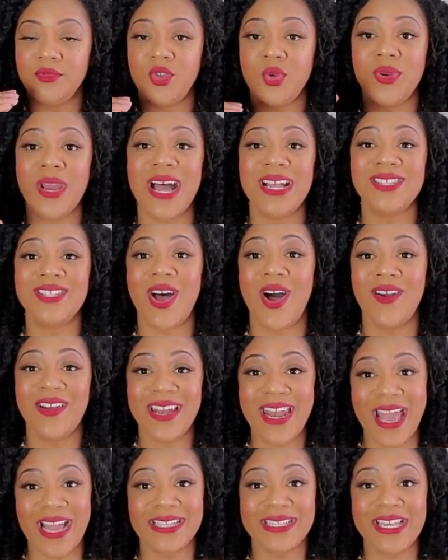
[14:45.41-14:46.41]
Do not talk
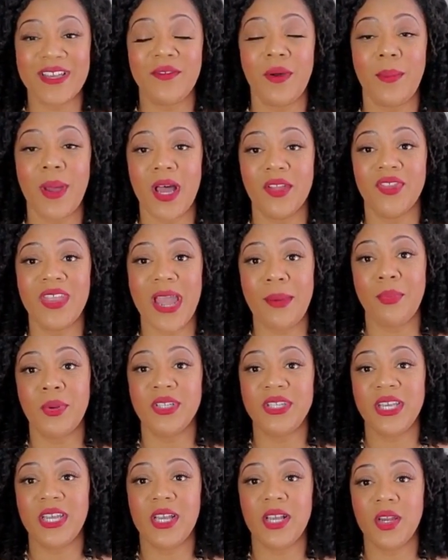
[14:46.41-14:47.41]
negative about that
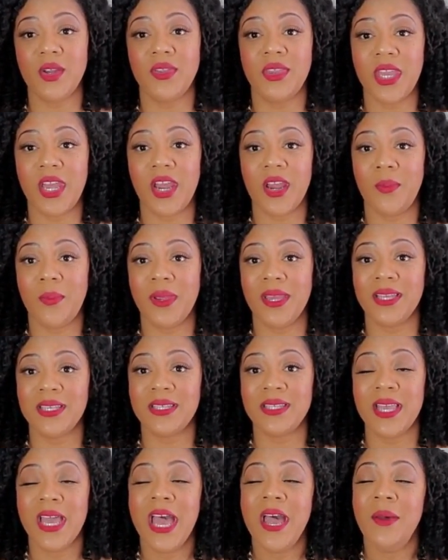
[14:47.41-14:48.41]
particular
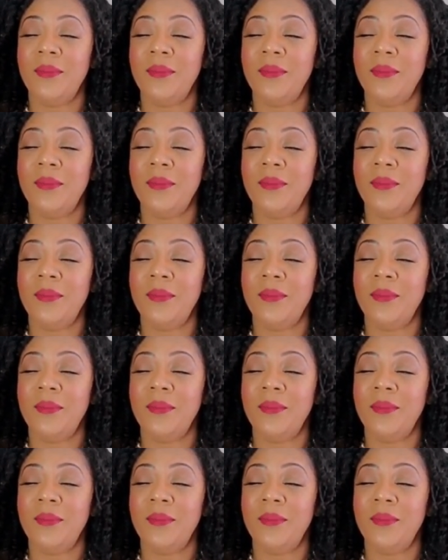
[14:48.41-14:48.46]
therapist,